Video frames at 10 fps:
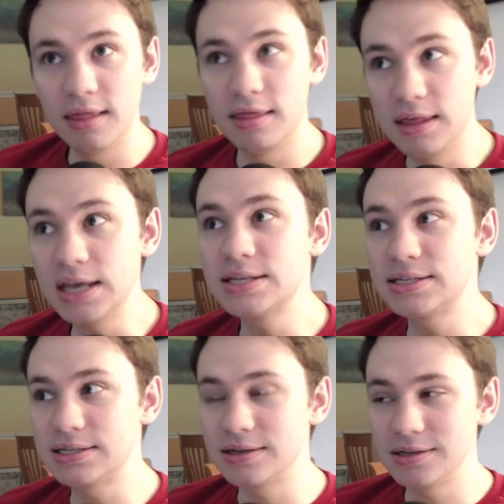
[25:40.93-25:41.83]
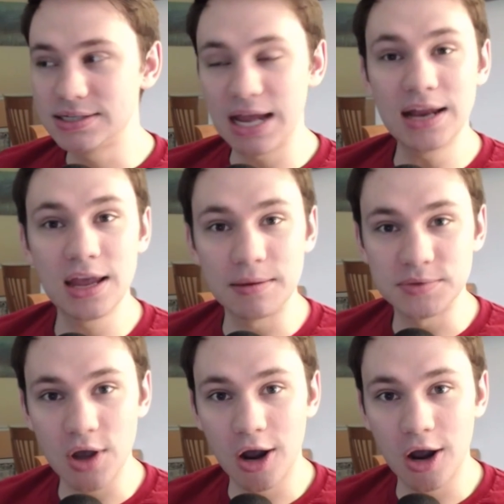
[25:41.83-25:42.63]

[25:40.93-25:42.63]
these stadiums